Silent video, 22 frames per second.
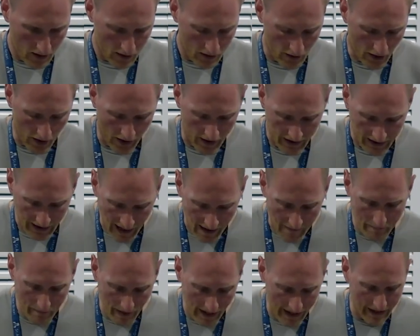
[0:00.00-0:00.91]
The
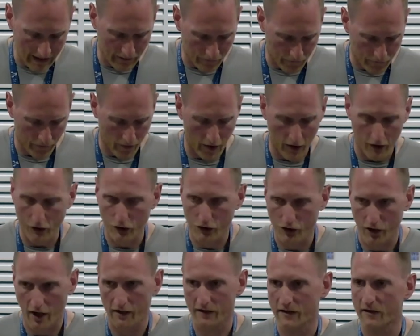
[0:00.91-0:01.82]
campaign for
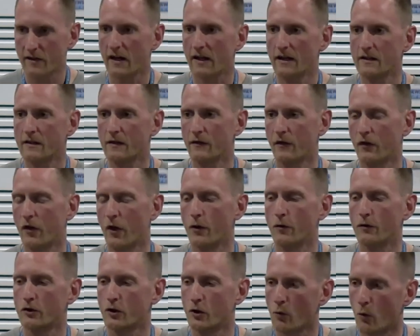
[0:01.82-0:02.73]
justice for
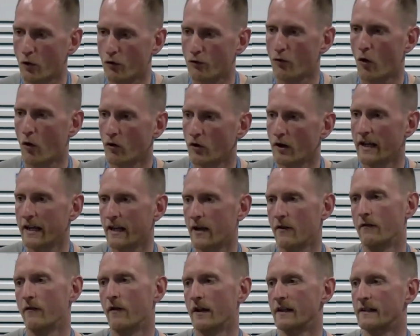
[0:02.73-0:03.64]
those who were wrongly
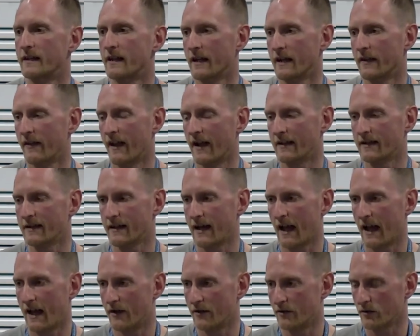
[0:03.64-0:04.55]
convicted in that
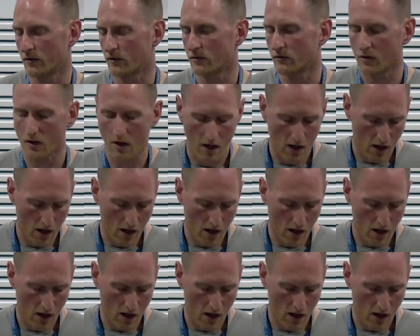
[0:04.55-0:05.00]
scandal